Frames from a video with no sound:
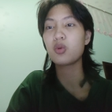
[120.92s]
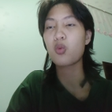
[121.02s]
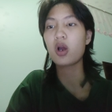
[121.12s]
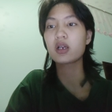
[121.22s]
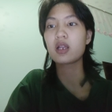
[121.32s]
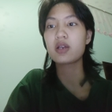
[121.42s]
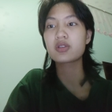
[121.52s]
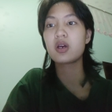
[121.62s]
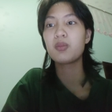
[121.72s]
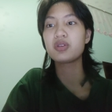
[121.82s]
a one
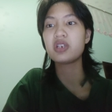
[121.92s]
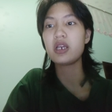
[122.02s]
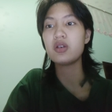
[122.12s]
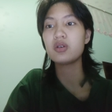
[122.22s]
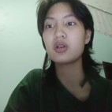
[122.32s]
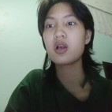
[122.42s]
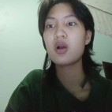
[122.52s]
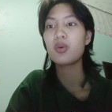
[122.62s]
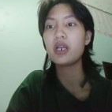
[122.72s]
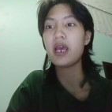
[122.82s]
glass, potato,
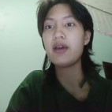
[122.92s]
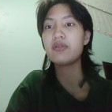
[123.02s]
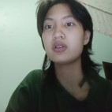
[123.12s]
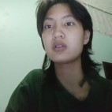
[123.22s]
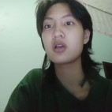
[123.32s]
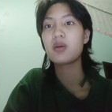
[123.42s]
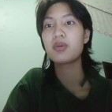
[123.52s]
whatever,